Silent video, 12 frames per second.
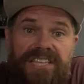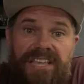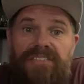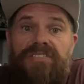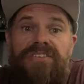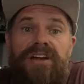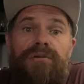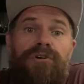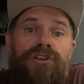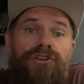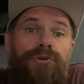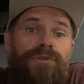The other thing I'm going
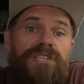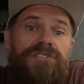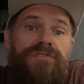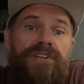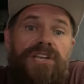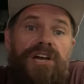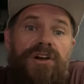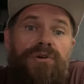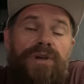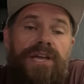to do in this video